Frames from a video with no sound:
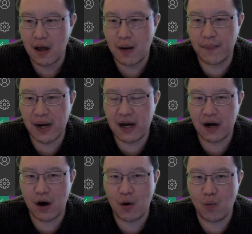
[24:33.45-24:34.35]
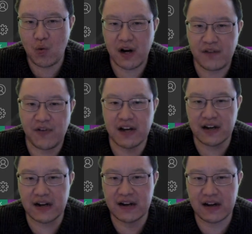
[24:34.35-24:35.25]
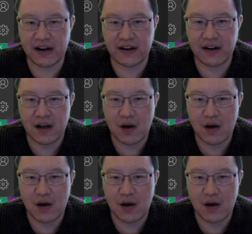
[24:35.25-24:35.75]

But what if I did this?